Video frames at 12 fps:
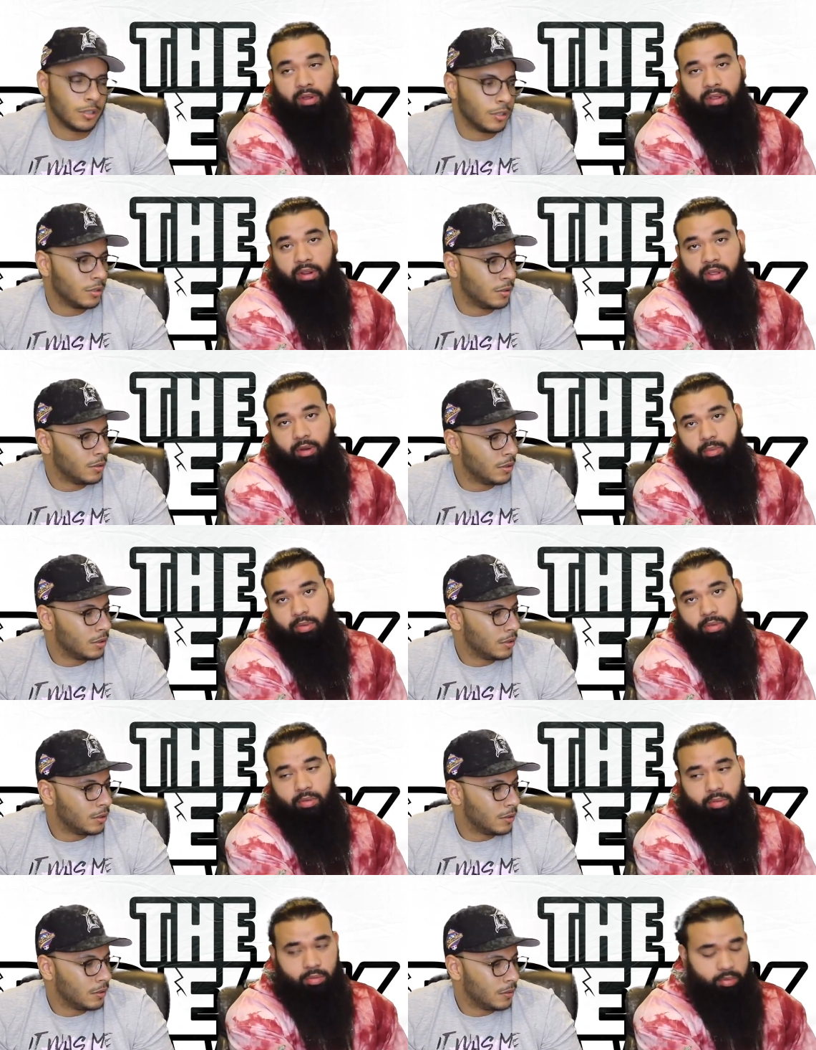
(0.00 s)
Speaker 1: lucky to get it here.
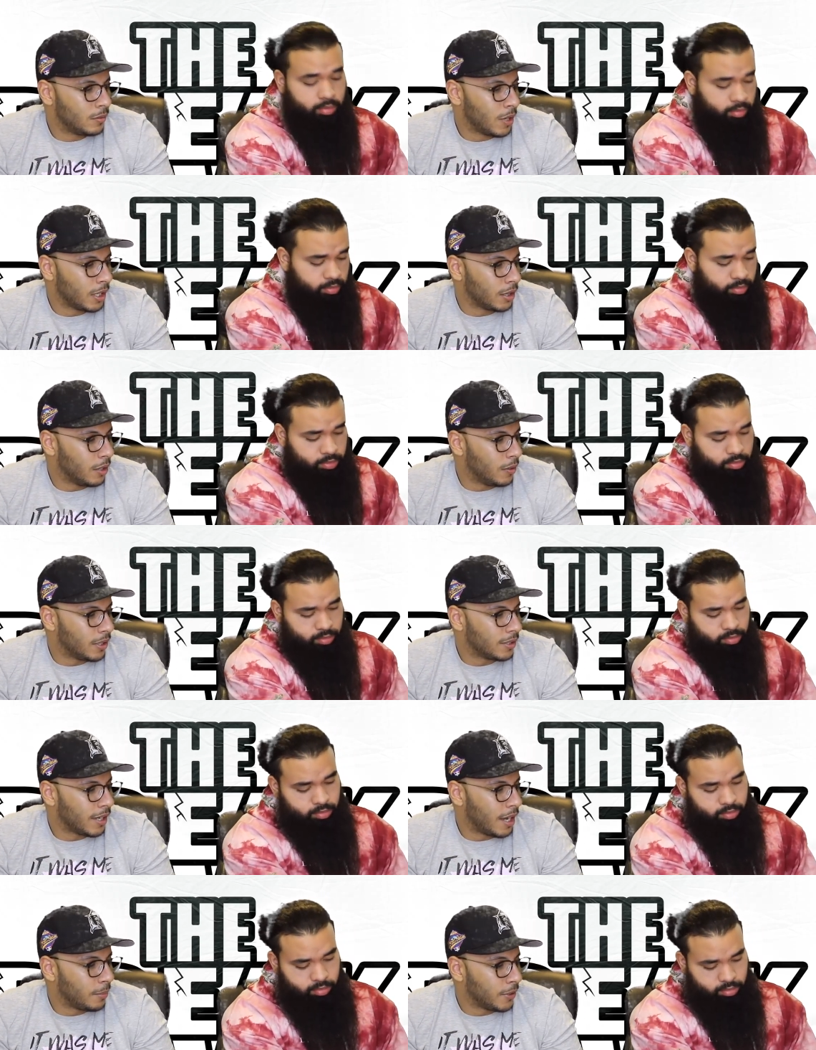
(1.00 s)
Running low on
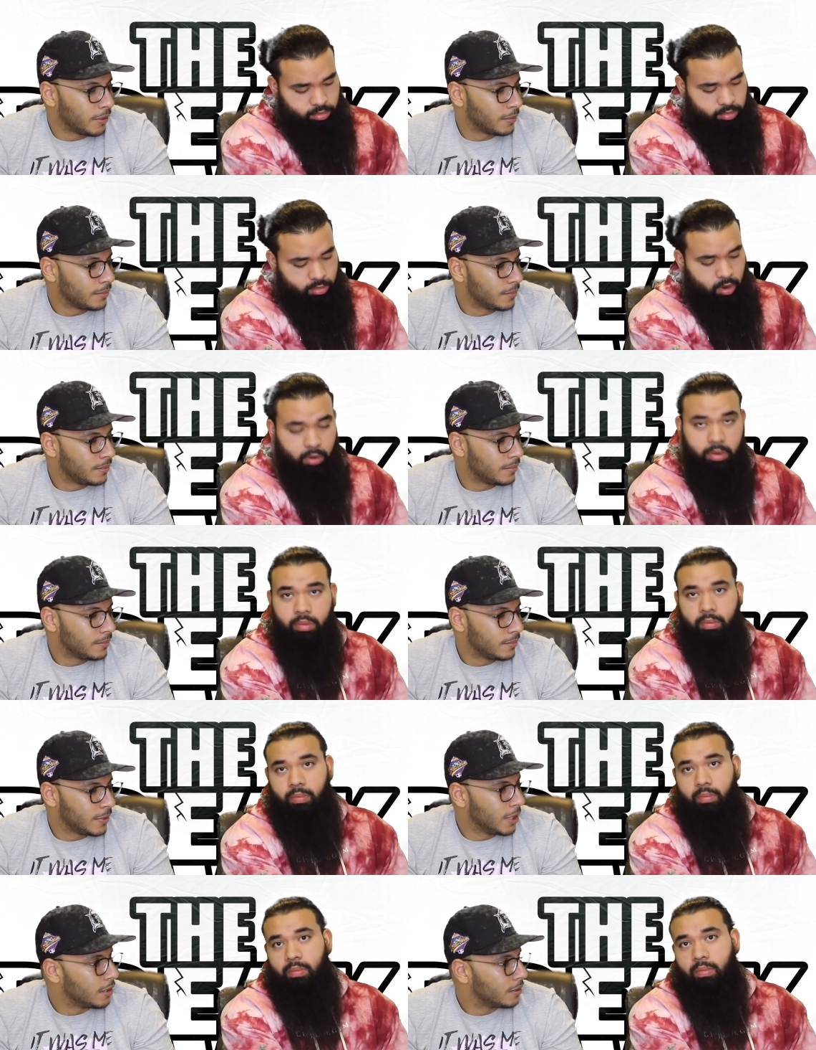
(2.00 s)
time here. Are we?
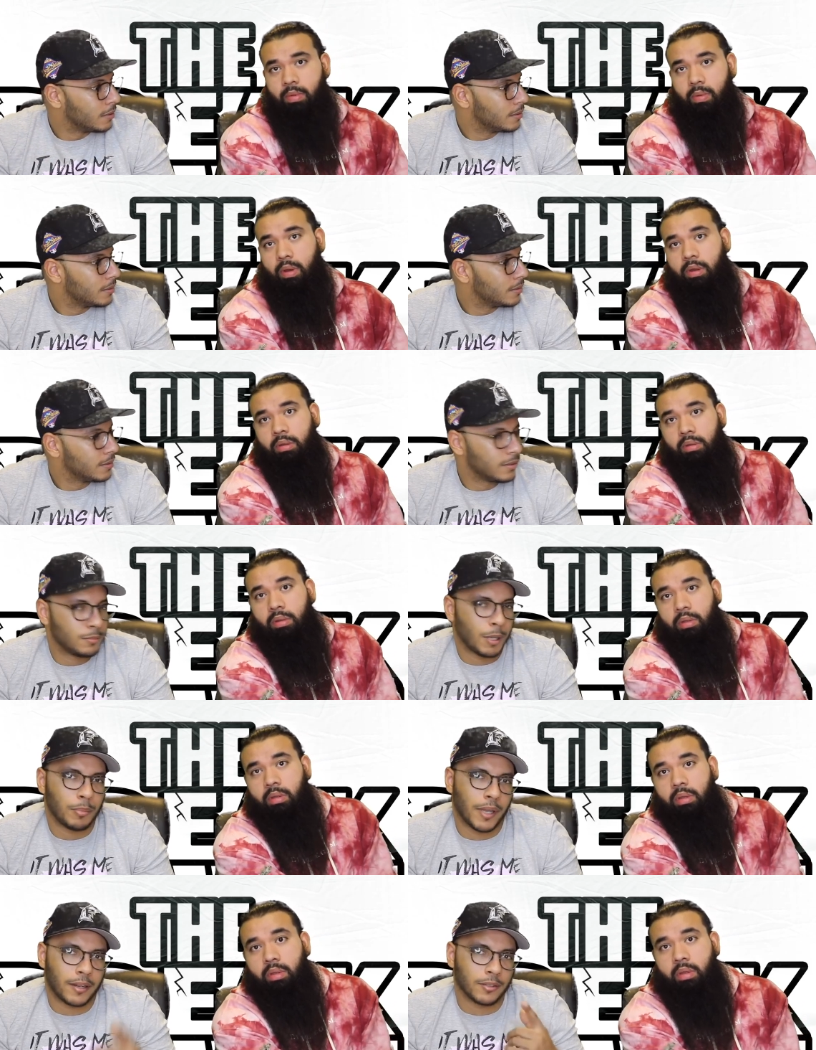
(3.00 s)
Yeah. Why? My
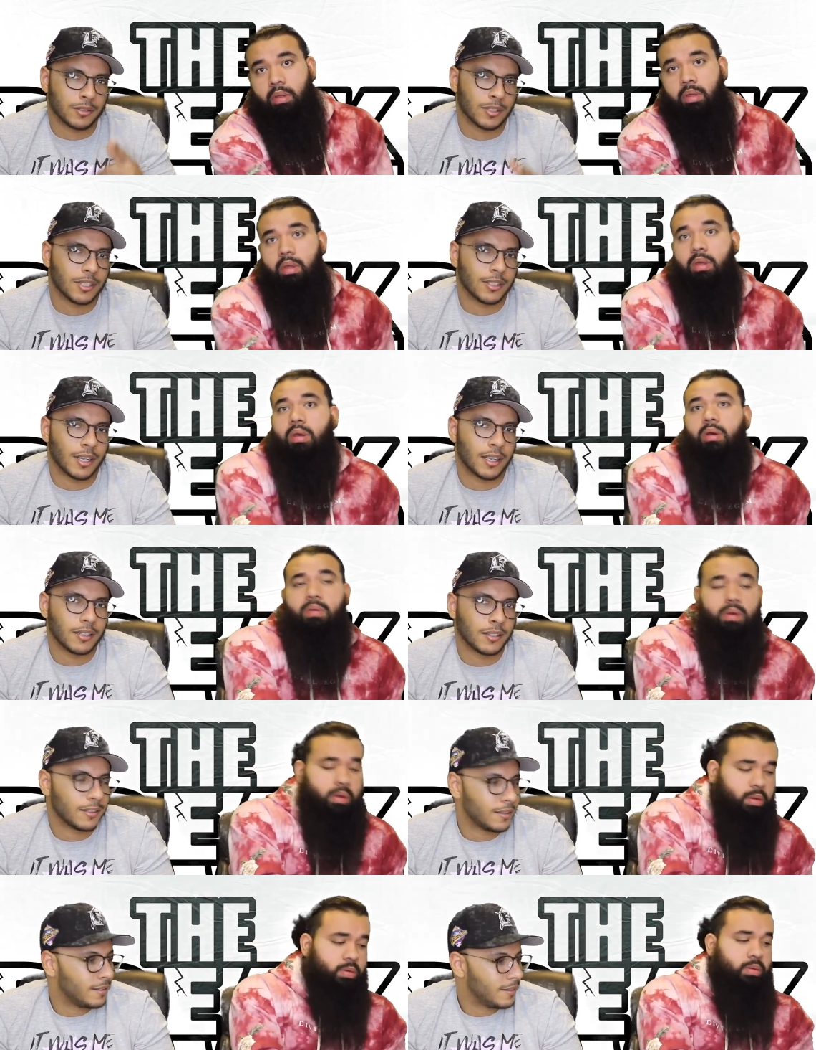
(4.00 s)
battery's gonna die. Oh
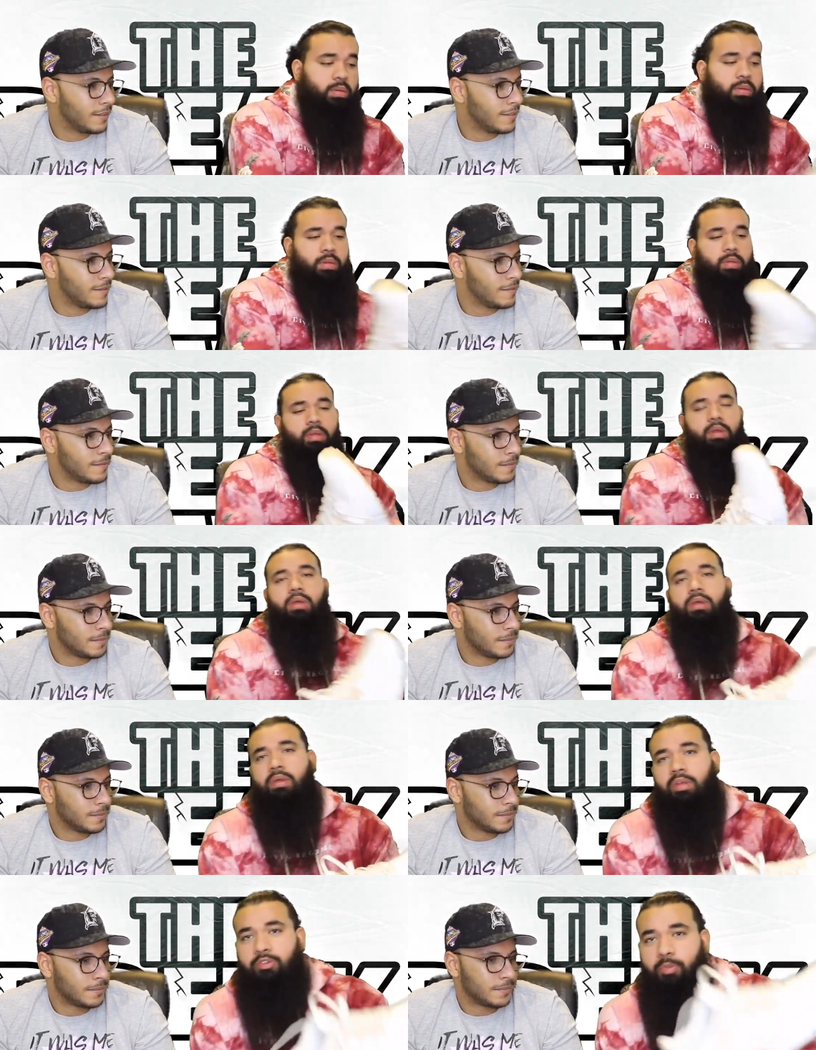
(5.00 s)
no.
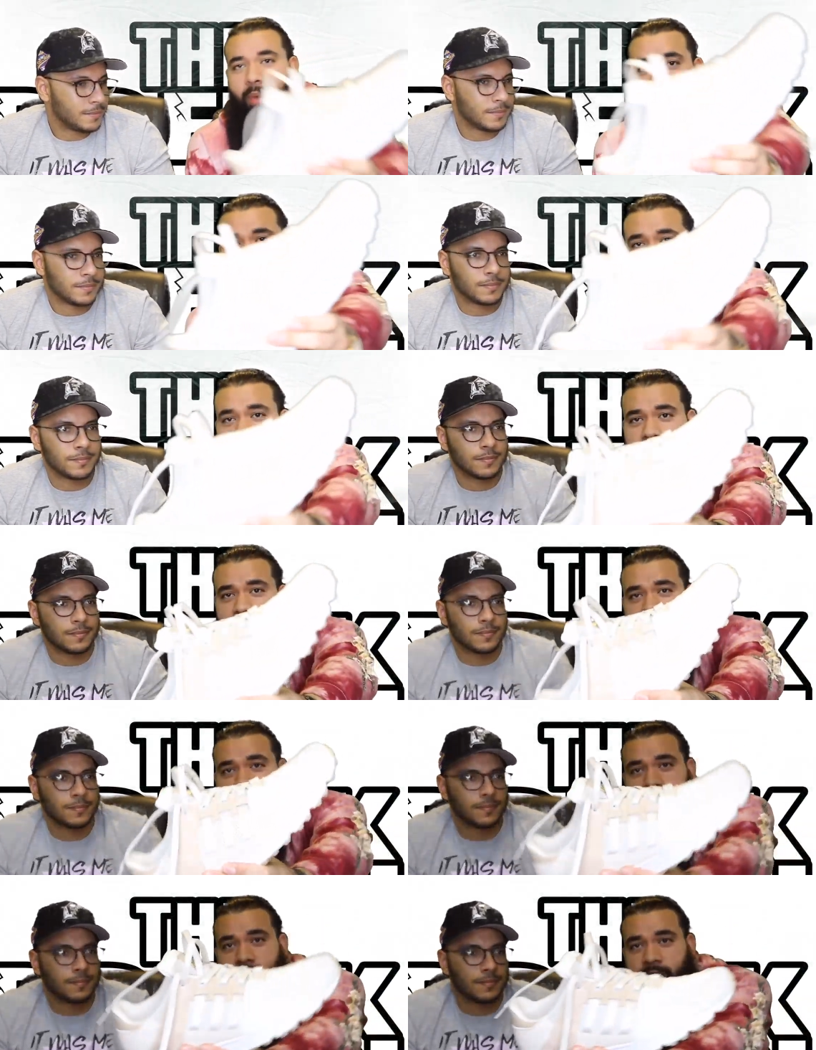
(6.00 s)
Speaker 2: This is my entry.
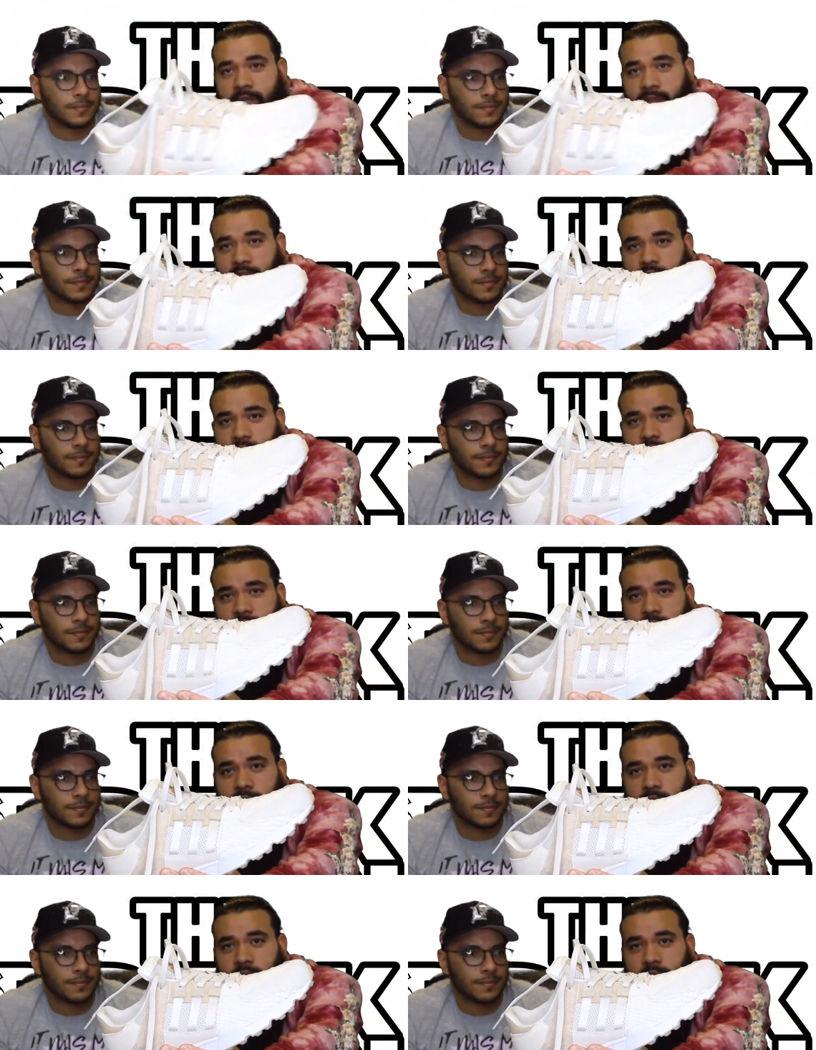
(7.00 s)
Adidas,